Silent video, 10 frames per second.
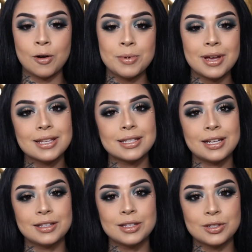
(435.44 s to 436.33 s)
I hope you guys
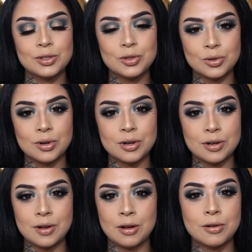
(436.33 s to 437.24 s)
like this
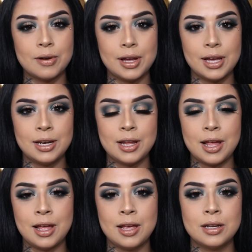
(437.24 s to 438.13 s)
tutorial. I'll go ahead
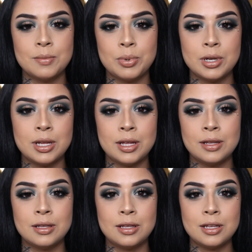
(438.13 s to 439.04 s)
and put it
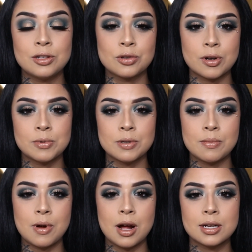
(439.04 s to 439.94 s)
in the
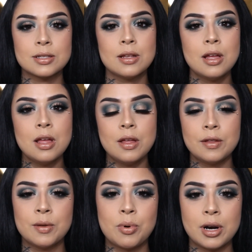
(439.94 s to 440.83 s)
description box,
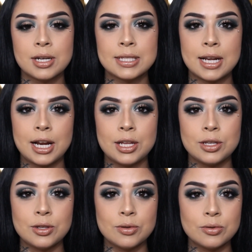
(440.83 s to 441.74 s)
the products that I
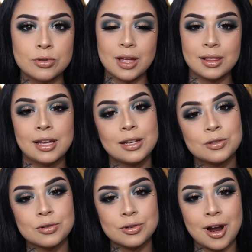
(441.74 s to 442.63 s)
use. Like
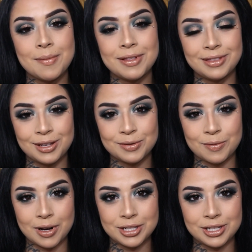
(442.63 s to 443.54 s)
and subscribe, and thanks
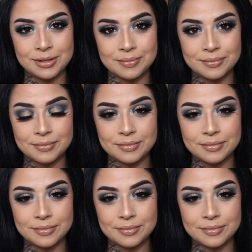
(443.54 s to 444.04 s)
for watching.